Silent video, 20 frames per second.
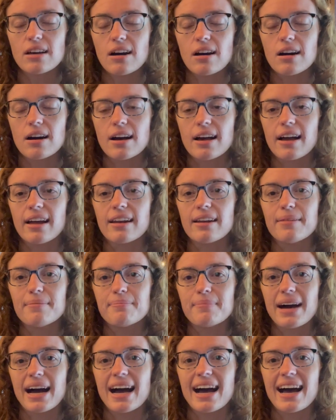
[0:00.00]
on
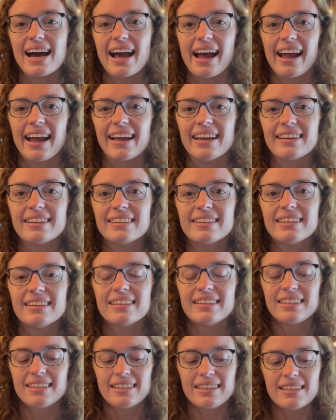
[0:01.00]
my
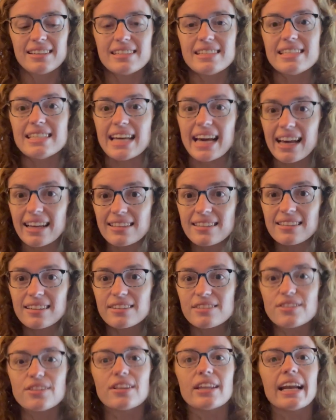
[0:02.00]
desk
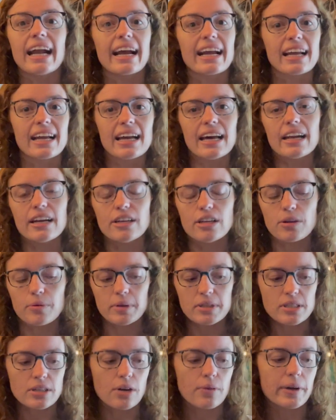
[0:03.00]
so that I can kind of know
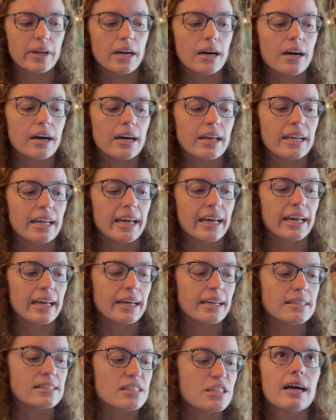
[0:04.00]
what's going on.
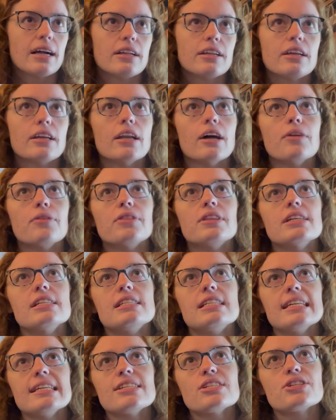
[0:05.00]
And, you know, the
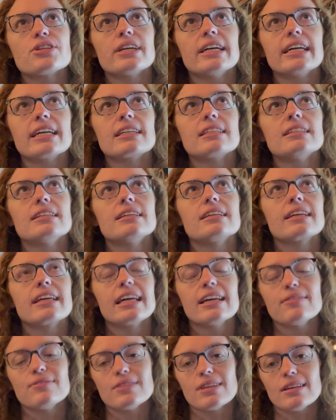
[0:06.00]
district
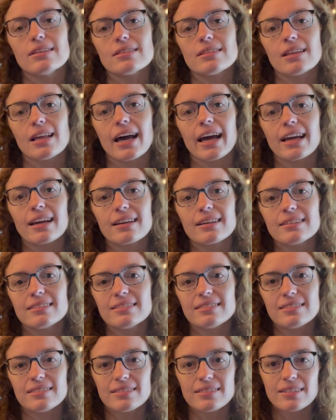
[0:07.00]
gives us like
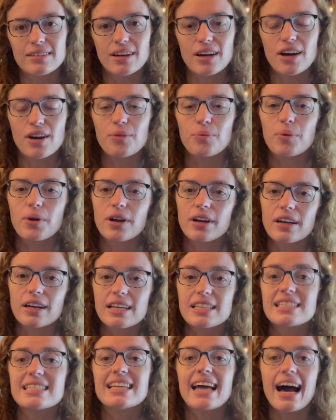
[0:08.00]
a
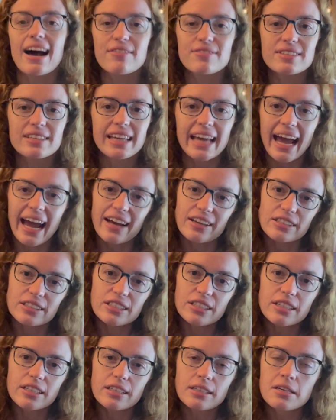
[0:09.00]
staff's
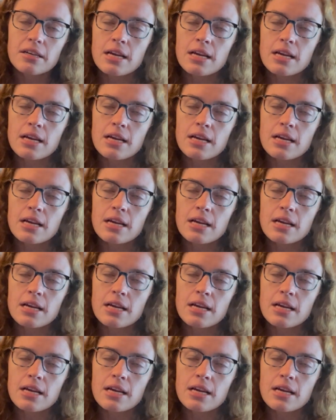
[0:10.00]
calendar.